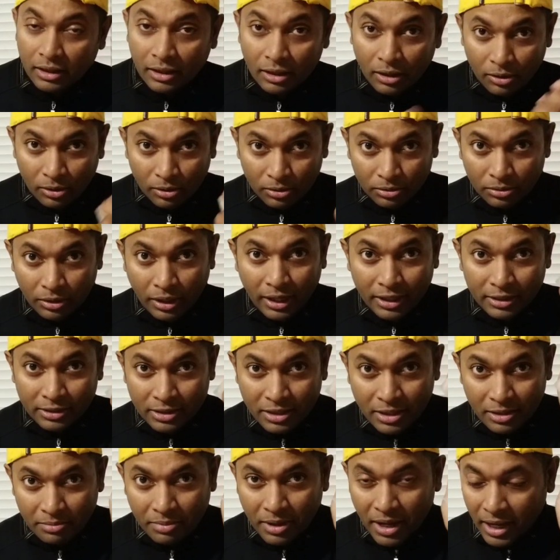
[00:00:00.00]
or a
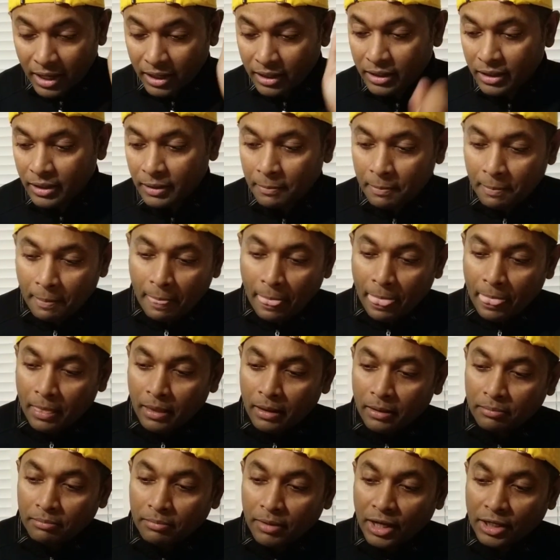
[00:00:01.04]
tea bag,
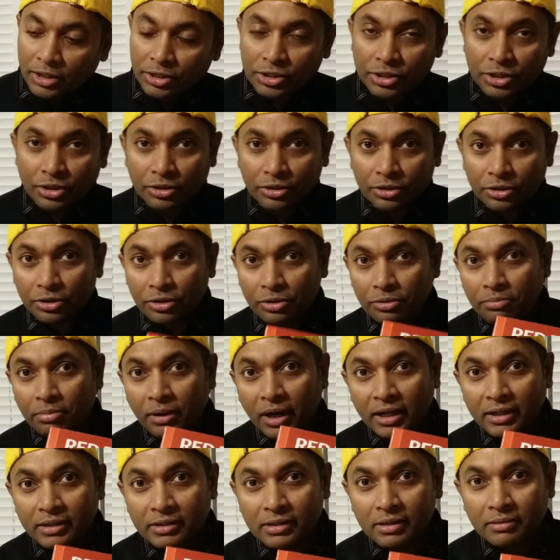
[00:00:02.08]
make sure you
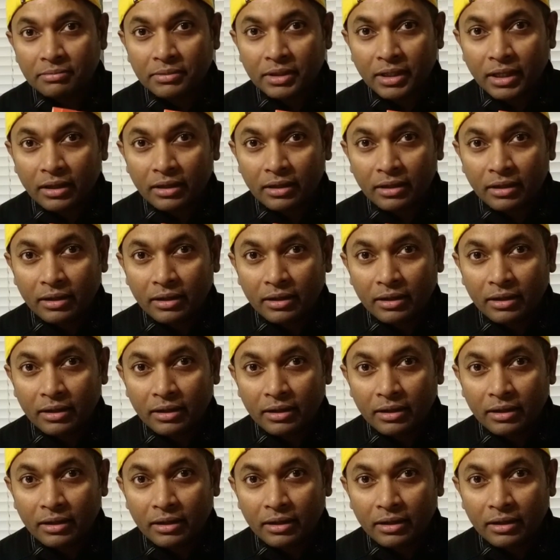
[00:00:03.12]
buy something